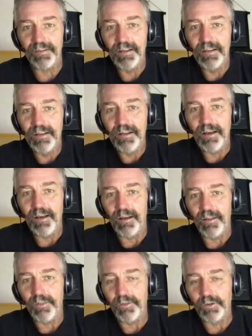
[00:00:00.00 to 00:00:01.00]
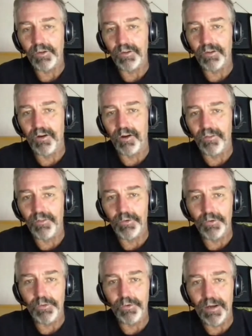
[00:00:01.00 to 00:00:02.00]
been uh, gone
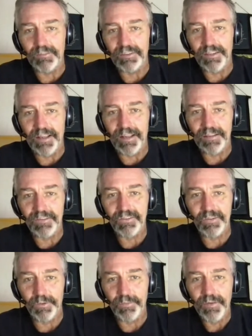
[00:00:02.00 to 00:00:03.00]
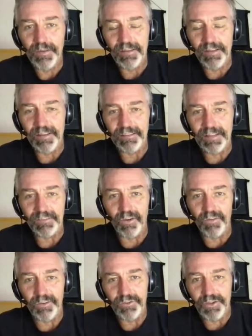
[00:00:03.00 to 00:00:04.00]
throughout the day. So they think
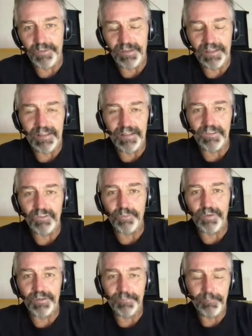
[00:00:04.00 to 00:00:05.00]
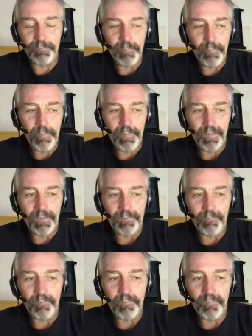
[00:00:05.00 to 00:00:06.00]
that's all that dreaming is. But
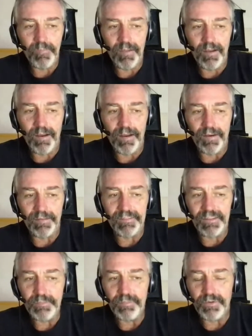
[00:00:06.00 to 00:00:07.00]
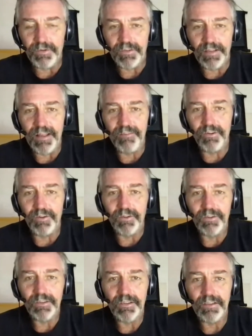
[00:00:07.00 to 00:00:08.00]
on a deeper
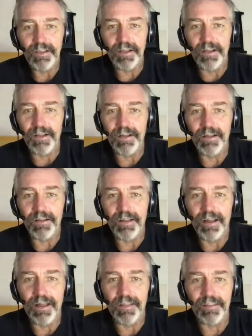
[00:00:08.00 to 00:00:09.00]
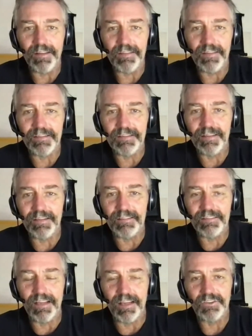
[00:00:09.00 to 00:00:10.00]
level, I think that
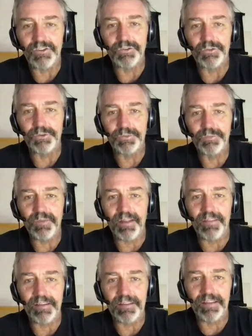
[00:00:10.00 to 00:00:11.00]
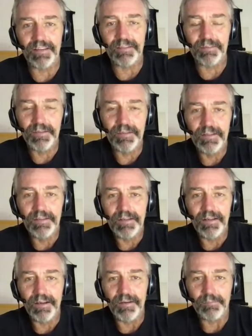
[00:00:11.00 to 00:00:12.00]
it's not true. I think that
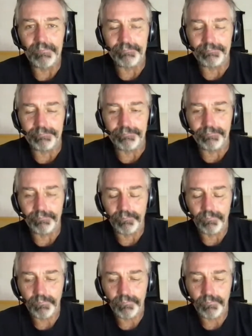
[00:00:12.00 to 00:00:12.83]
um,